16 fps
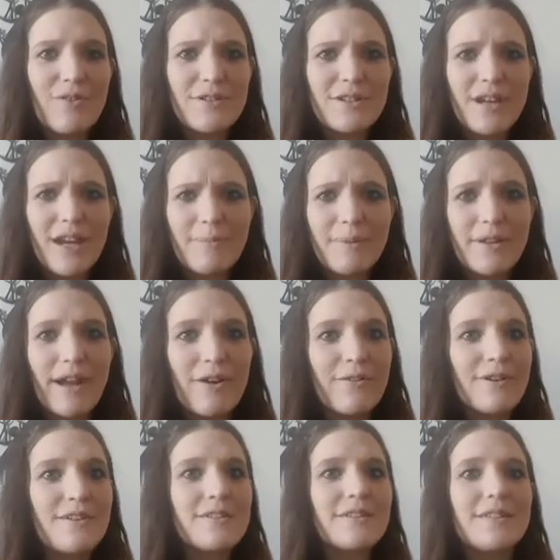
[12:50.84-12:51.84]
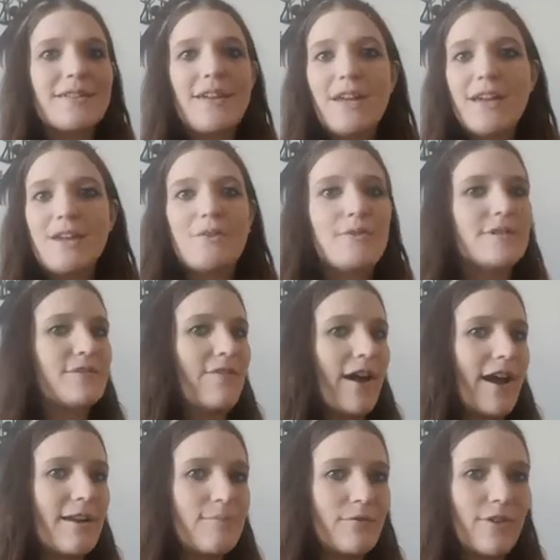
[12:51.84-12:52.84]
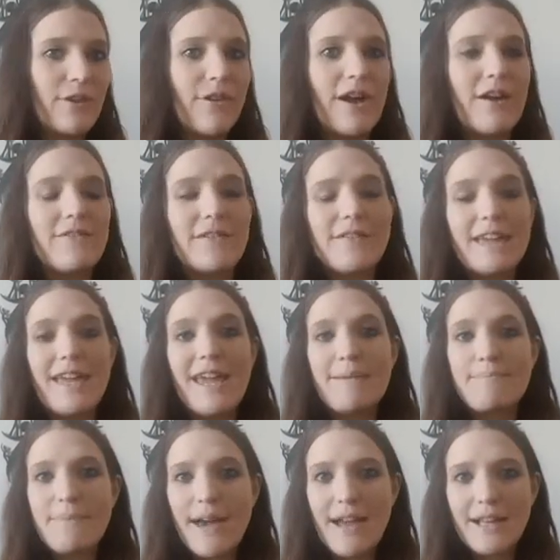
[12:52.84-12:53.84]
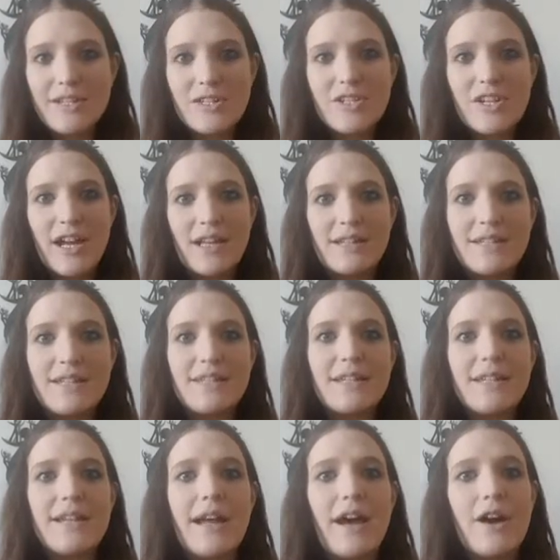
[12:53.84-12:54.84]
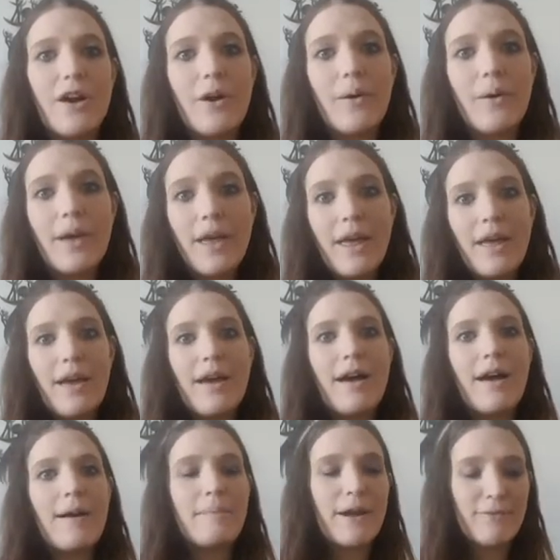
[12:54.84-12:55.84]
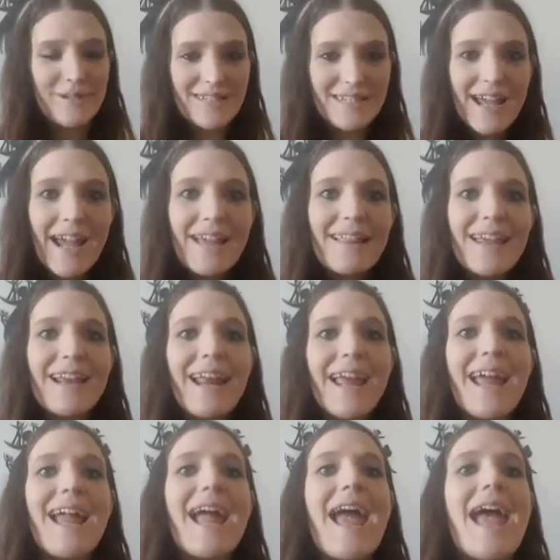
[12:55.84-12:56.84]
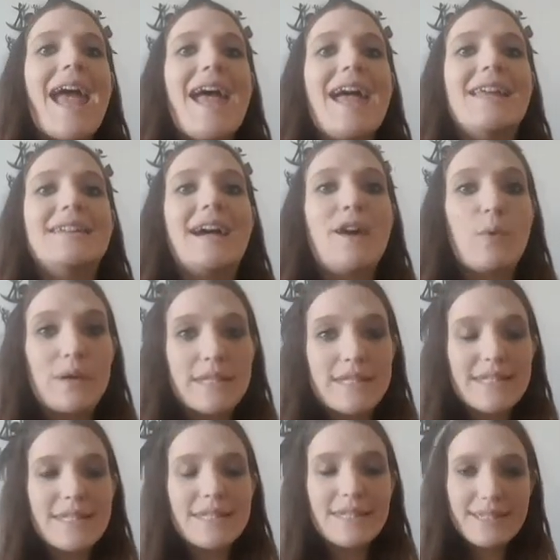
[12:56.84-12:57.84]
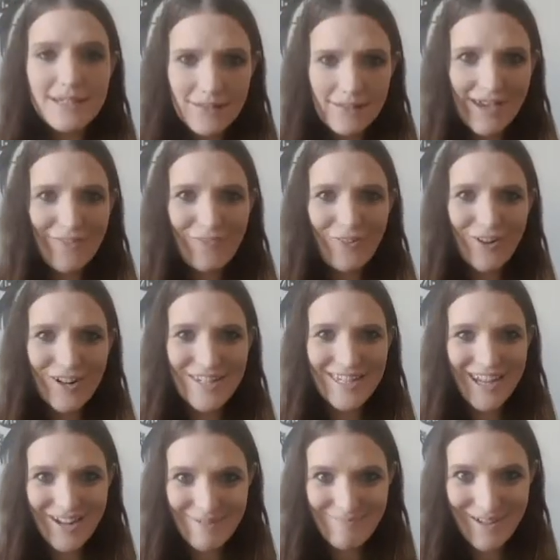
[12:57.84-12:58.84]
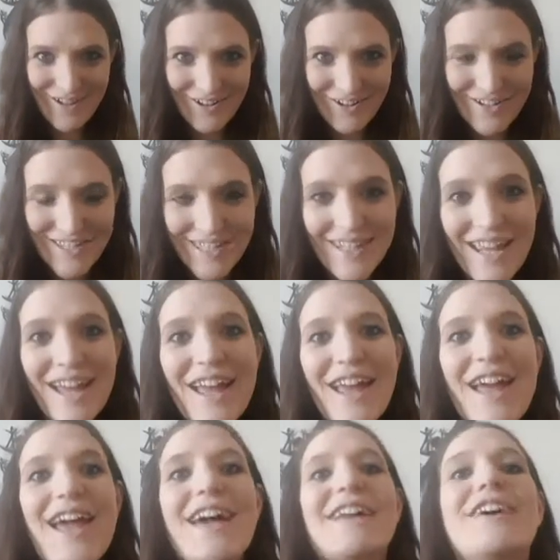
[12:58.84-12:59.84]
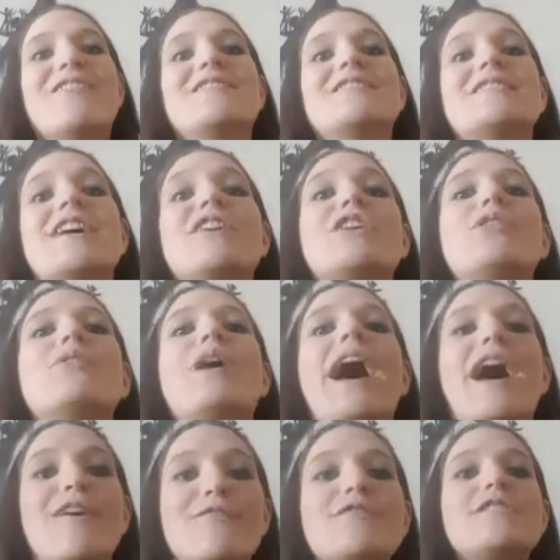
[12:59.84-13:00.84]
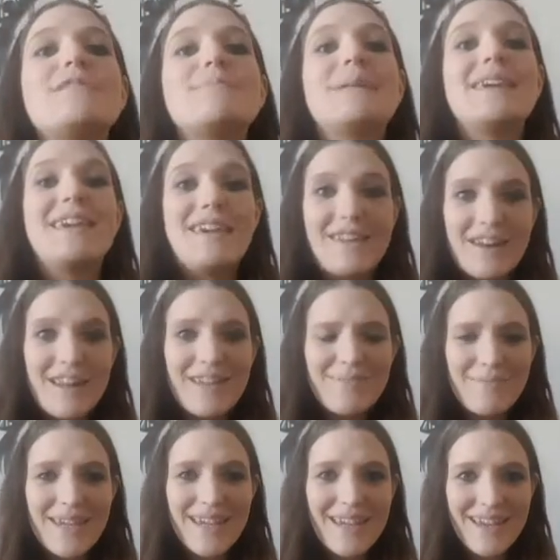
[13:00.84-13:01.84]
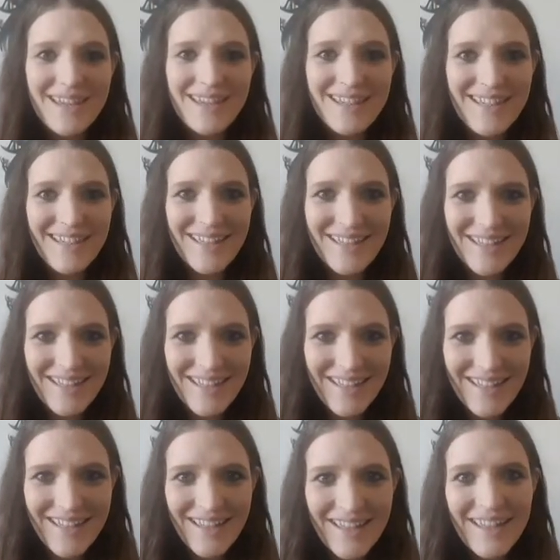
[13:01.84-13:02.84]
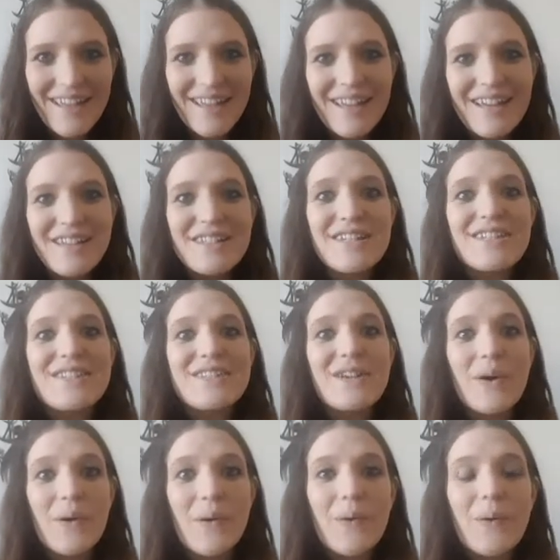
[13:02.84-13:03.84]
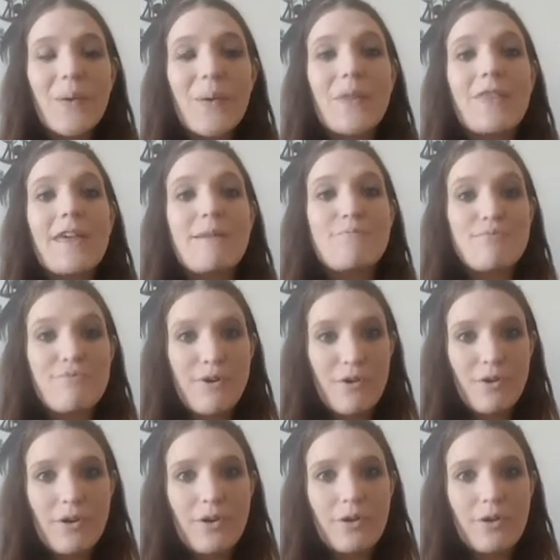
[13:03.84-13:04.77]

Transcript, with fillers: couple hours, it was fine moving around. Then they came back to check to see how I was dilating, and I was still at 4 centimeters. And I was like, you have to be kidding me. So they broke